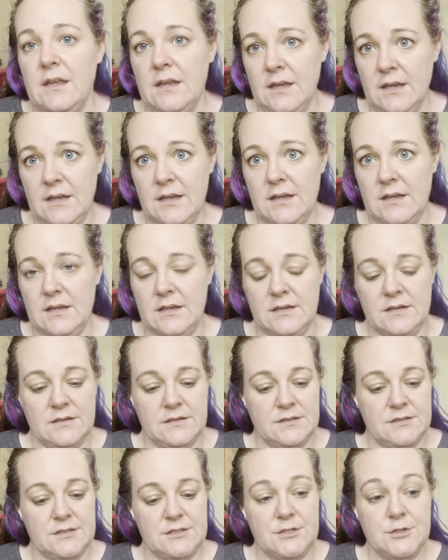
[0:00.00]
It
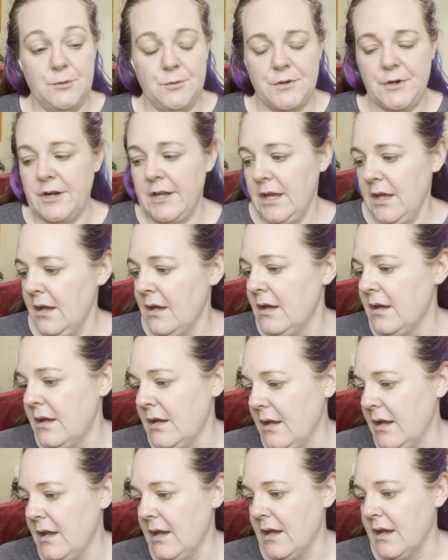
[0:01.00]
is 2:30
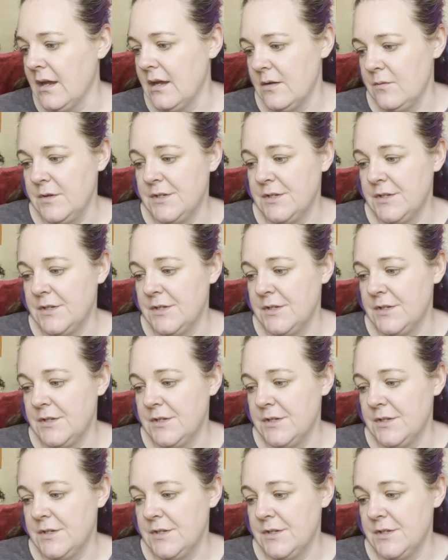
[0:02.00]
and